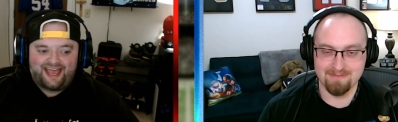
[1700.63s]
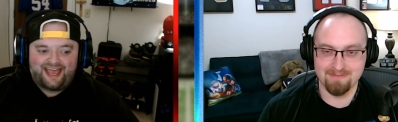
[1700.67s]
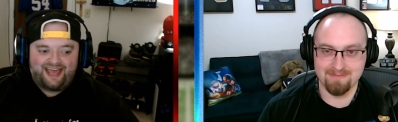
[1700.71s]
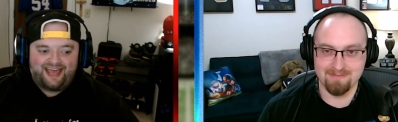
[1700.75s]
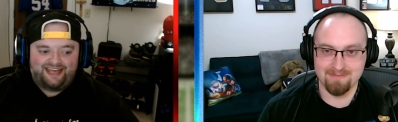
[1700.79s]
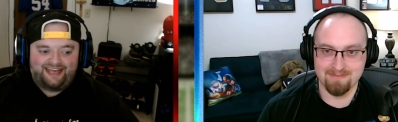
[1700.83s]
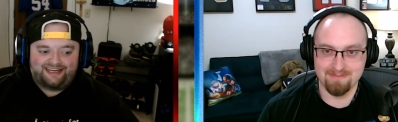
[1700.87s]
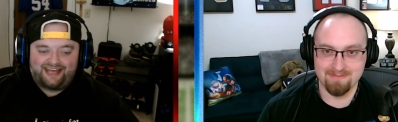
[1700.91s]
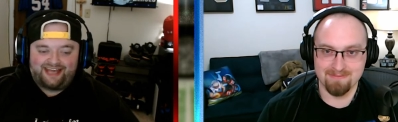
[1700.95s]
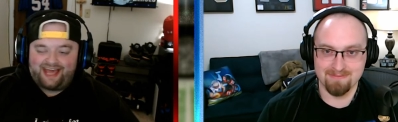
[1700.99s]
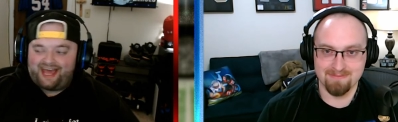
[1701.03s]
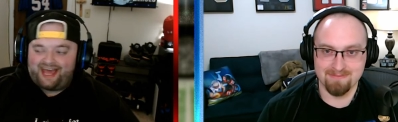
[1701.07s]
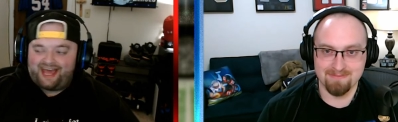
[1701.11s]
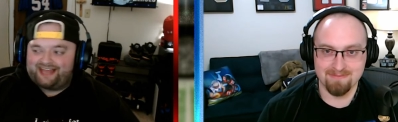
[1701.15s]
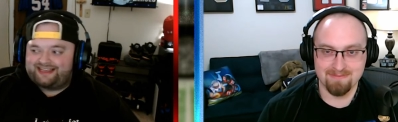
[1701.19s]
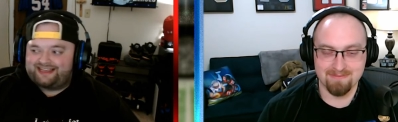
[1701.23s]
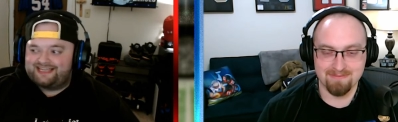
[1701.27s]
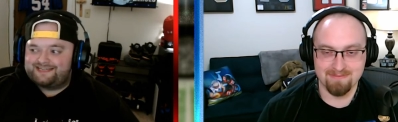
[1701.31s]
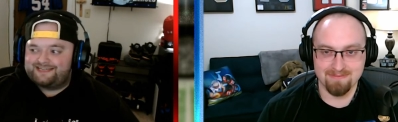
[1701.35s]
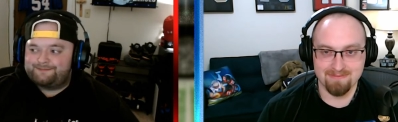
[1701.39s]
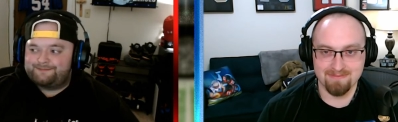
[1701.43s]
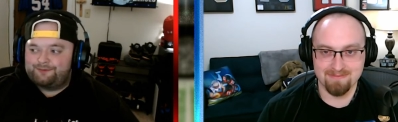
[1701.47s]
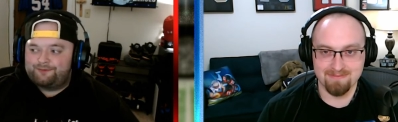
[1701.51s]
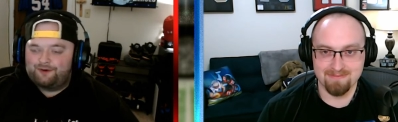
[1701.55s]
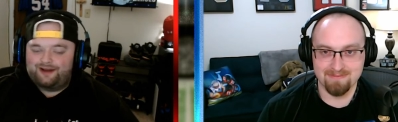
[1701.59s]
Speaker 1: And at
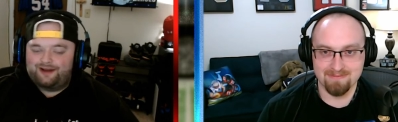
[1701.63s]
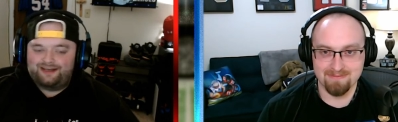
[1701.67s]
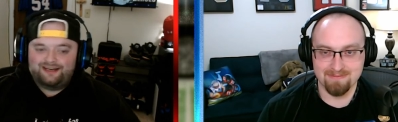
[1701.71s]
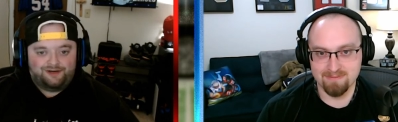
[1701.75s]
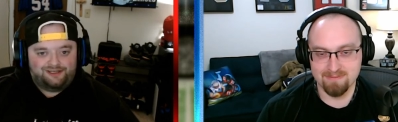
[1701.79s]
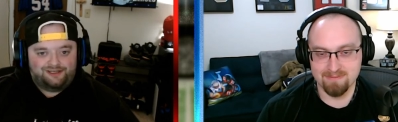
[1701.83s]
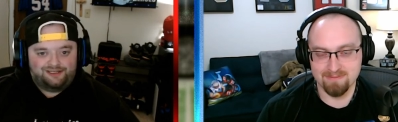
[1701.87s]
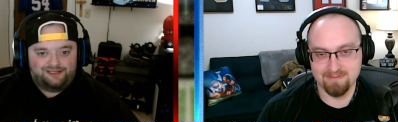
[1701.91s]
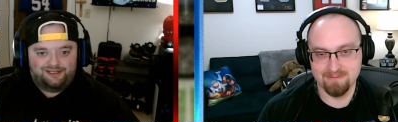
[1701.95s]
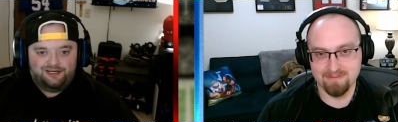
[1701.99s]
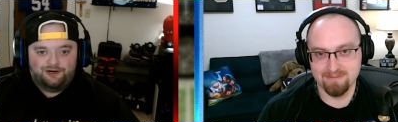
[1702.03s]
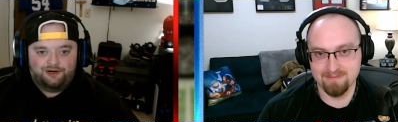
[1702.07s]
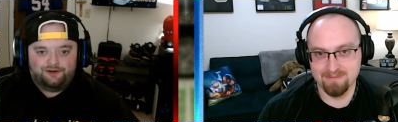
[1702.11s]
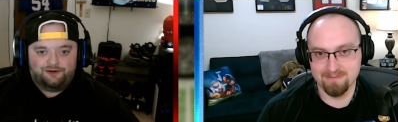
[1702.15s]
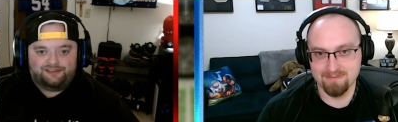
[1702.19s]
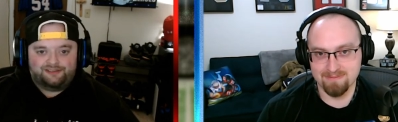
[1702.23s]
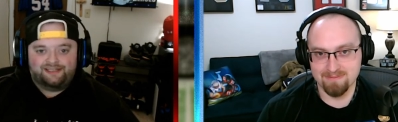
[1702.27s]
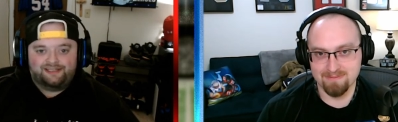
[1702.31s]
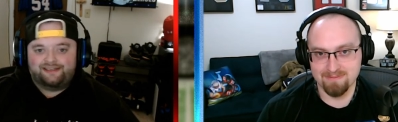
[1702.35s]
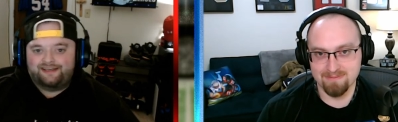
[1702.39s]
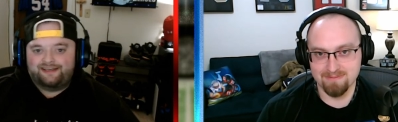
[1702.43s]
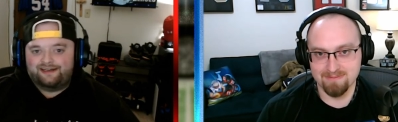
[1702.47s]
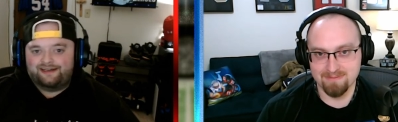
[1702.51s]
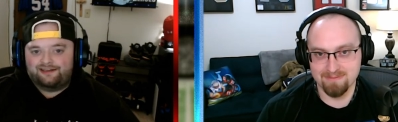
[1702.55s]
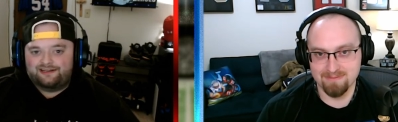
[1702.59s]
this point, you know what the
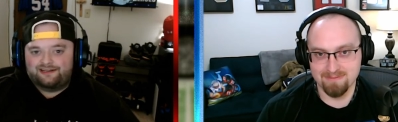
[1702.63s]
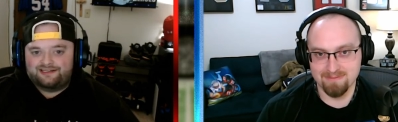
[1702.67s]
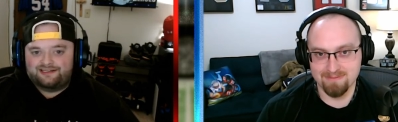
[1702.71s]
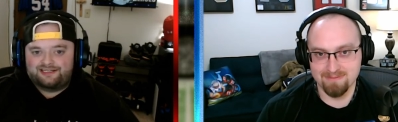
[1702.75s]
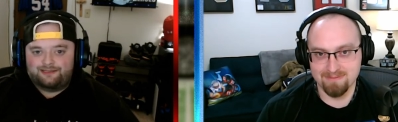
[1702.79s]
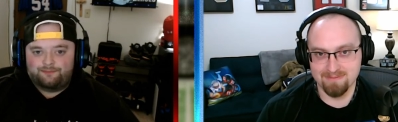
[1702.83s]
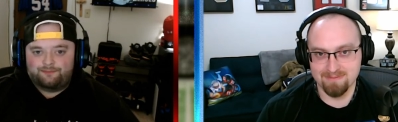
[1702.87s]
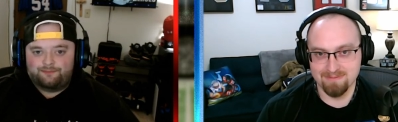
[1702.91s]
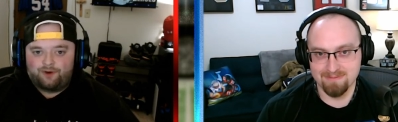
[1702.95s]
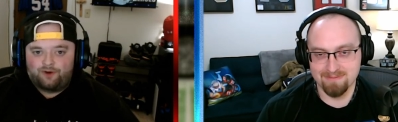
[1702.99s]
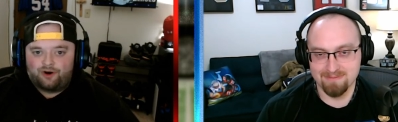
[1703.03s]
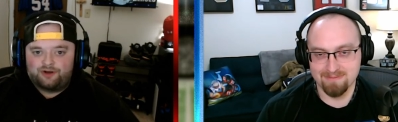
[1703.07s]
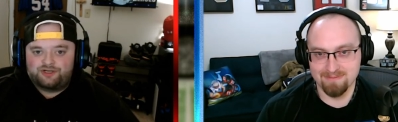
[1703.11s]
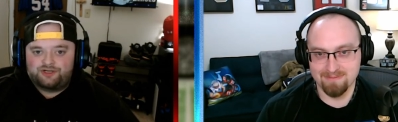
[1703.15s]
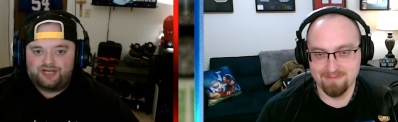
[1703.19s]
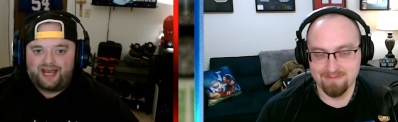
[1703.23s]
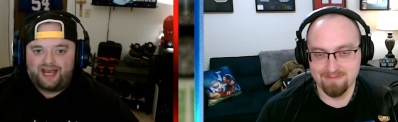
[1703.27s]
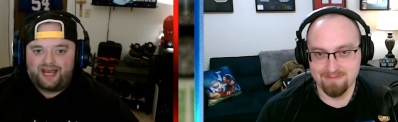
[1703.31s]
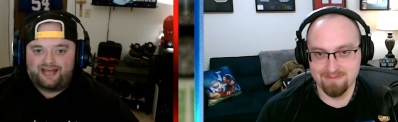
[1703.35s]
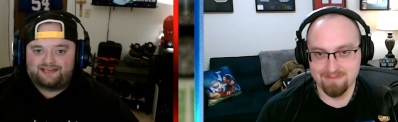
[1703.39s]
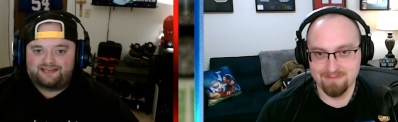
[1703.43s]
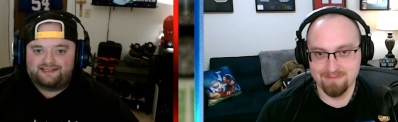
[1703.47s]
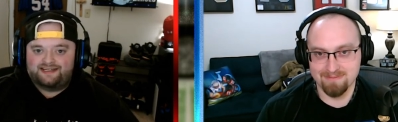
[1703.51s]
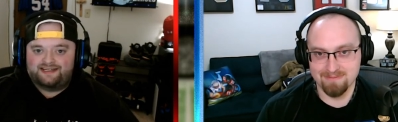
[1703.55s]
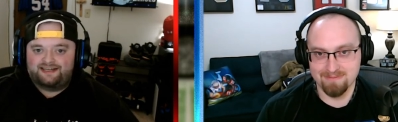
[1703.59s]
deal is. Lamar
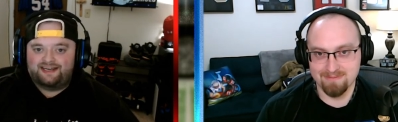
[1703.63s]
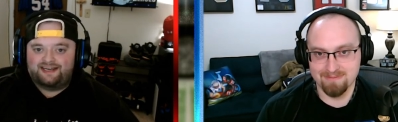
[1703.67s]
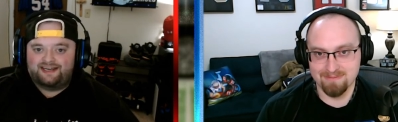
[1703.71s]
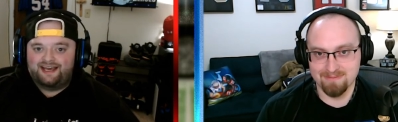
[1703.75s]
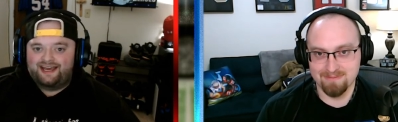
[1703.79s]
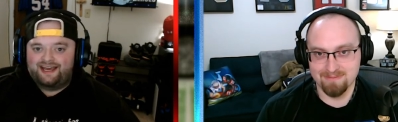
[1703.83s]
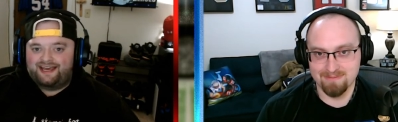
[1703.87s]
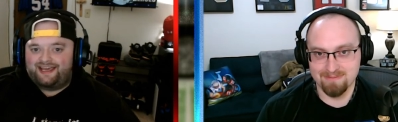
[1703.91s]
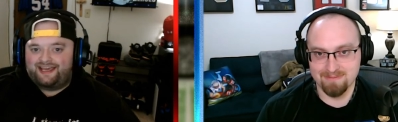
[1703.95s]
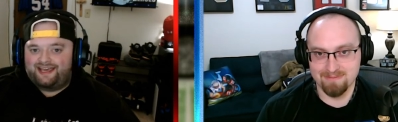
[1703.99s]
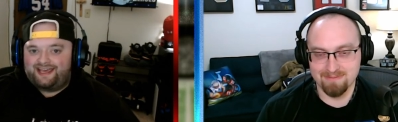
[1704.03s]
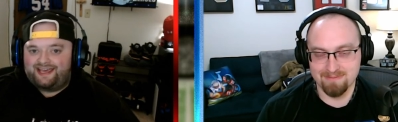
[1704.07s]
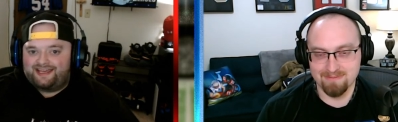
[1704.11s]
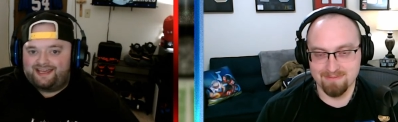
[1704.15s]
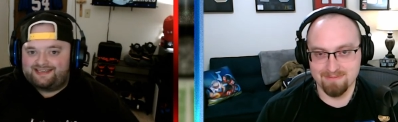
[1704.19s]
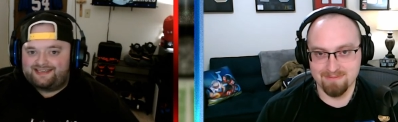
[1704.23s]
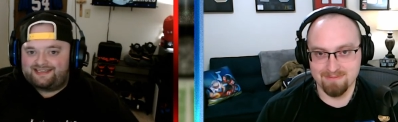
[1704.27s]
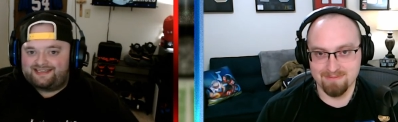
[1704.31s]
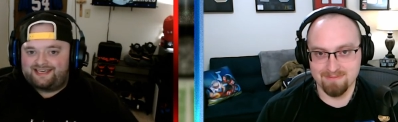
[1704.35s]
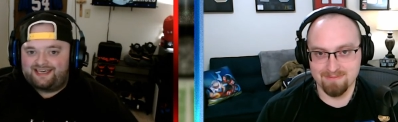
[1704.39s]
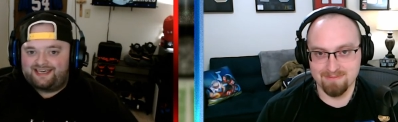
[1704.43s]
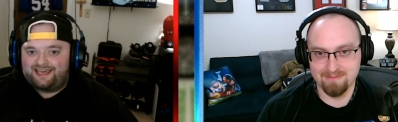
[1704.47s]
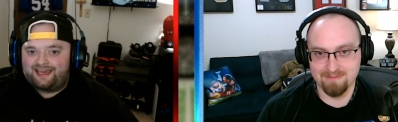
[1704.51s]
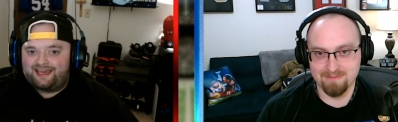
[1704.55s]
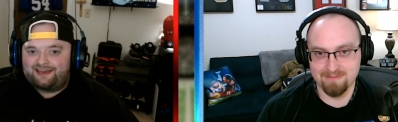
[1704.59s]
Jackson, is
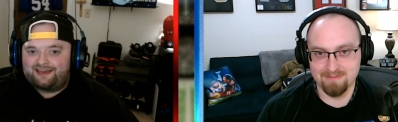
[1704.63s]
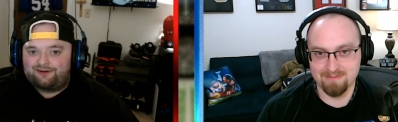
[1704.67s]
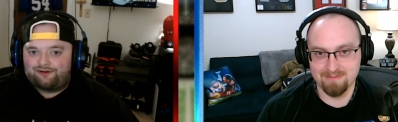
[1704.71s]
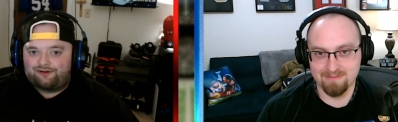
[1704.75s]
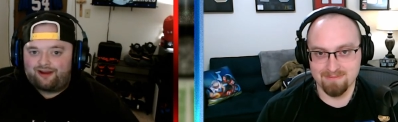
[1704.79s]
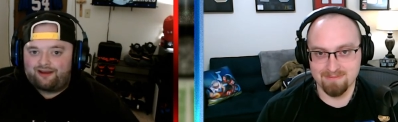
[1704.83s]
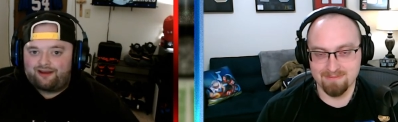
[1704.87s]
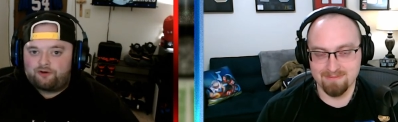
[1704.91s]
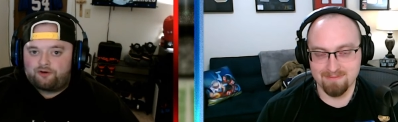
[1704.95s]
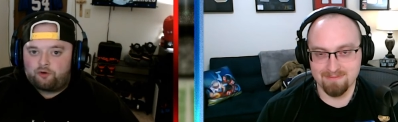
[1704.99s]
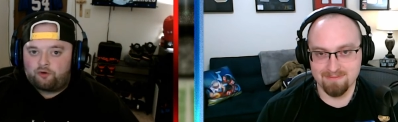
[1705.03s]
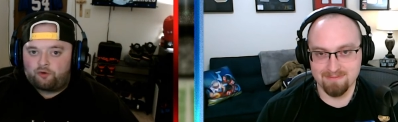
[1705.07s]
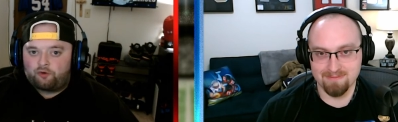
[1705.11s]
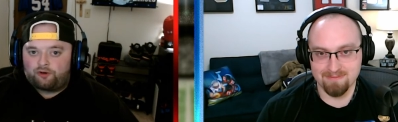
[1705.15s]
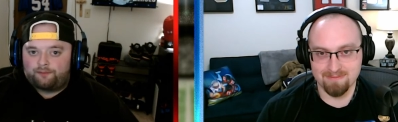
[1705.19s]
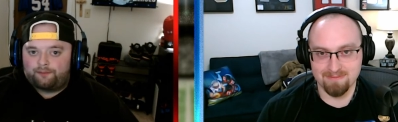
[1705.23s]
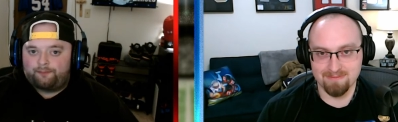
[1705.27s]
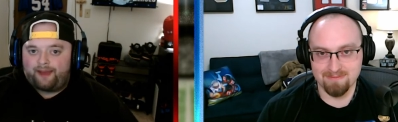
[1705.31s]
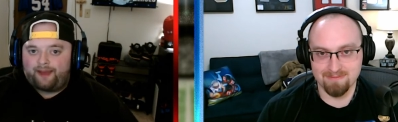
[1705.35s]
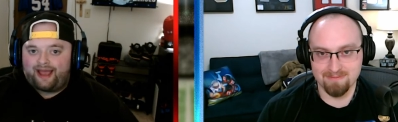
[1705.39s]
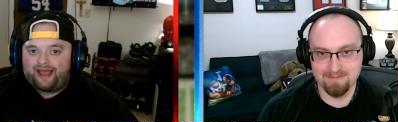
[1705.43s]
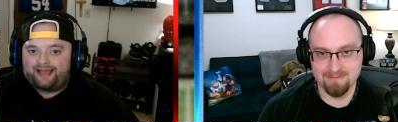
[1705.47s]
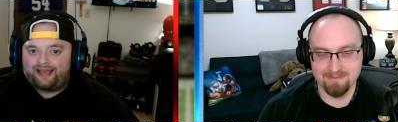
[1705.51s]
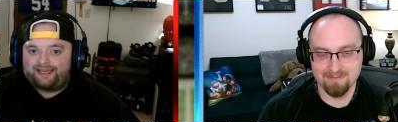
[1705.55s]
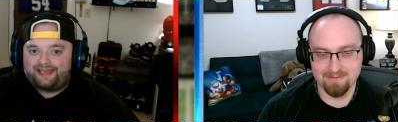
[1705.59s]
he a great
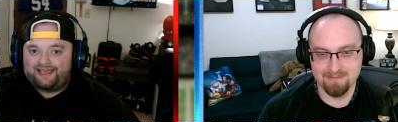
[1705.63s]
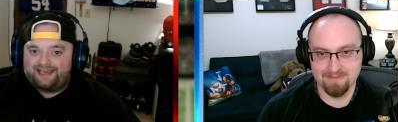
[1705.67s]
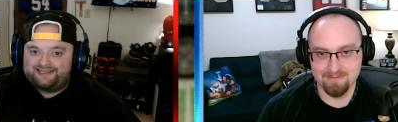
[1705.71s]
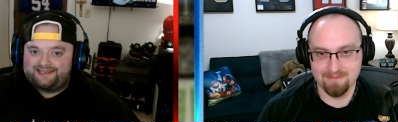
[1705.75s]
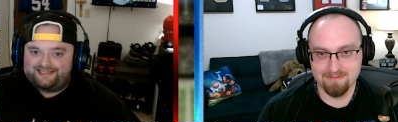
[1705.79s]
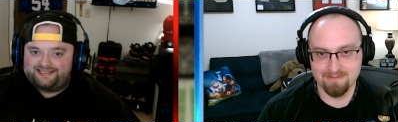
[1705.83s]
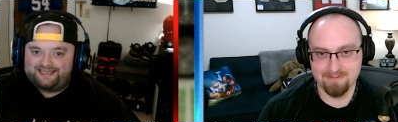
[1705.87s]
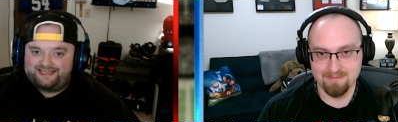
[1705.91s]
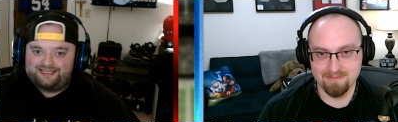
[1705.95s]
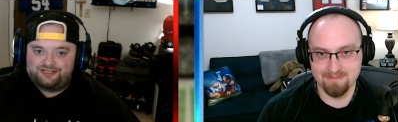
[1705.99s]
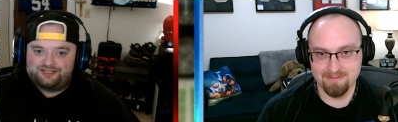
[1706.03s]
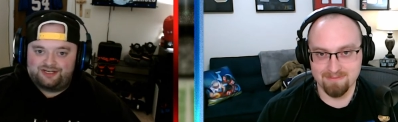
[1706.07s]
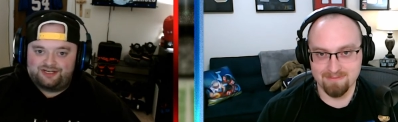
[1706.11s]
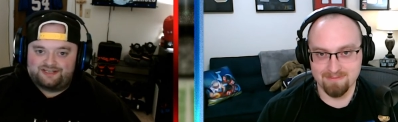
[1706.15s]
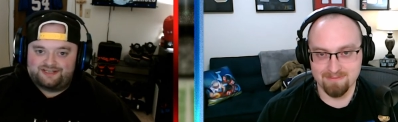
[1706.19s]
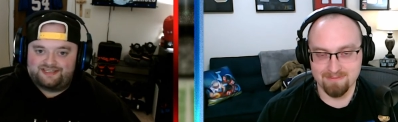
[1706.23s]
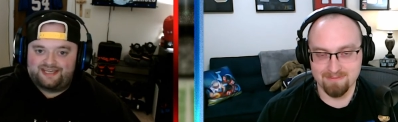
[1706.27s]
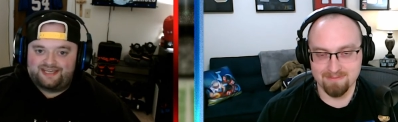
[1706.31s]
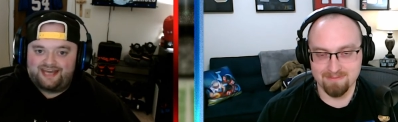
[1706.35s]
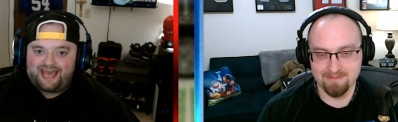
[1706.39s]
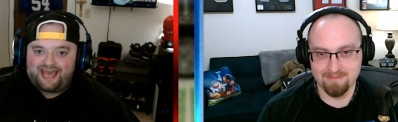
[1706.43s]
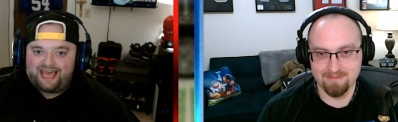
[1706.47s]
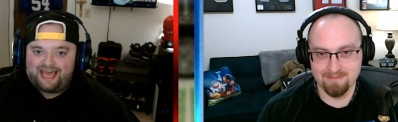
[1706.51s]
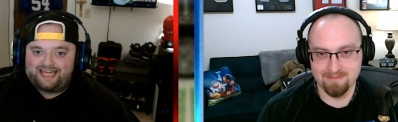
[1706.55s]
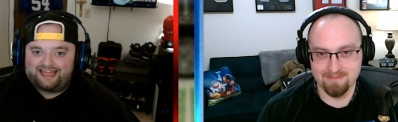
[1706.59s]
quarterback? Is he just
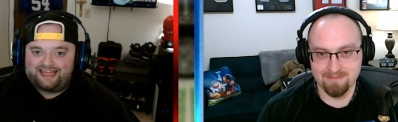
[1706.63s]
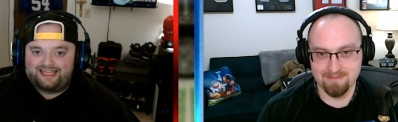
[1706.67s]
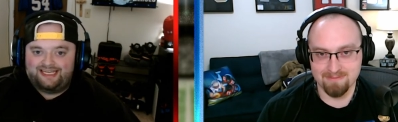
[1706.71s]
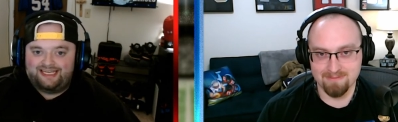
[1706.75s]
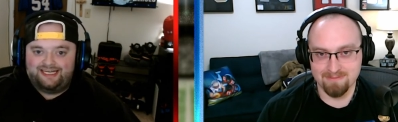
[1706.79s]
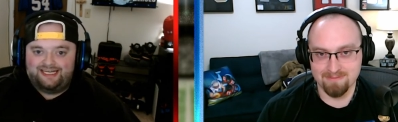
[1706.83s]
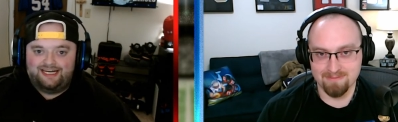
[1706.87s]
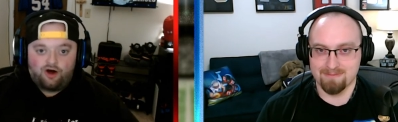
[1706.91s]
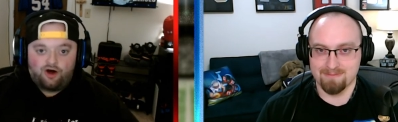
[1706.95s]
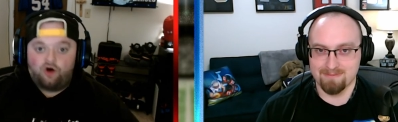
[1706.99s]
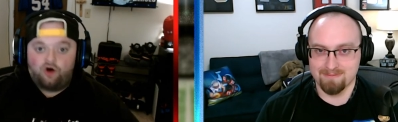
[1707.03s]
an athlete?